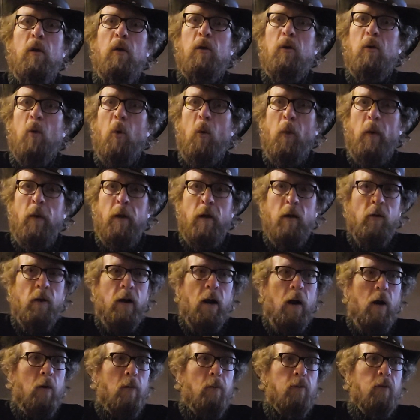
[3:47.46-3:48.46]
going
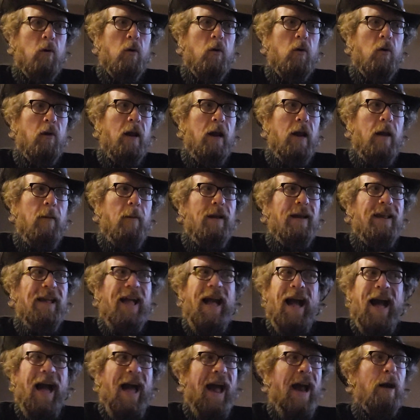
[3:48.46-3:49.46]
around proclaiming,
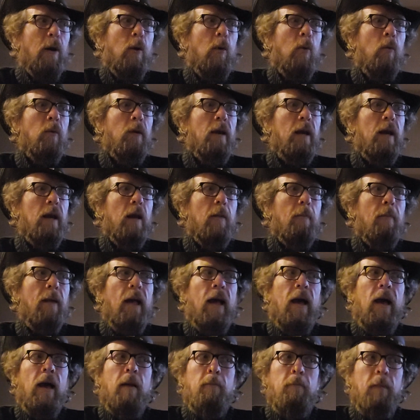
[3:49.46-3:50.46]
I don't need a
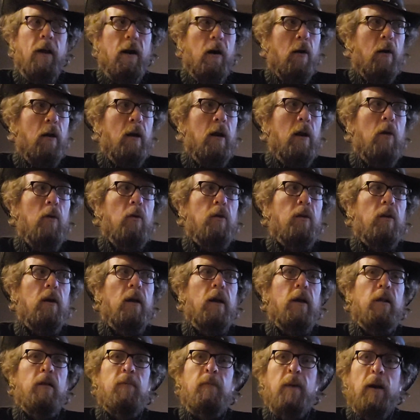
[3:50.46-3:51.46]
man, men are
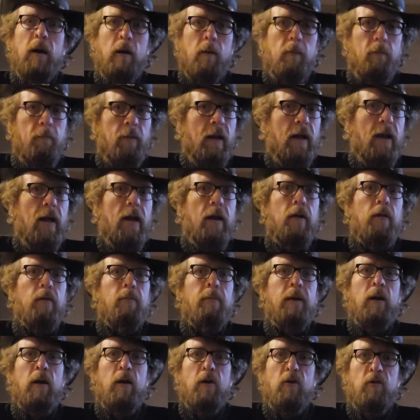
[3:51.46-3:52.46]
useless, men are pigs,
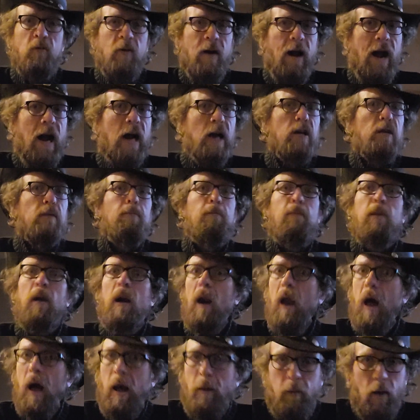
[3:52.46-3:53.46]
men are trash,
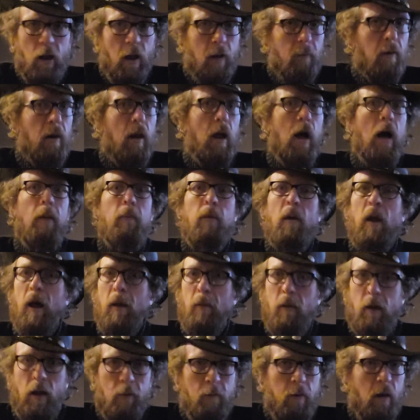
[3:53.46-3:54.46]
blah, blah, blah, blah,
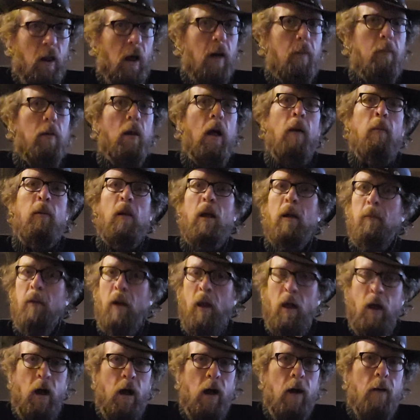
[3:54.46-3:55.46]
blah, blah, blah, blah,
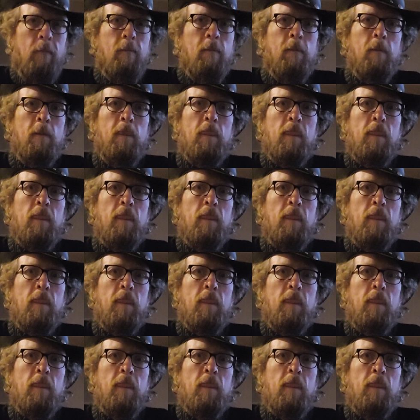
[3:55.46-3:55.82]
blah.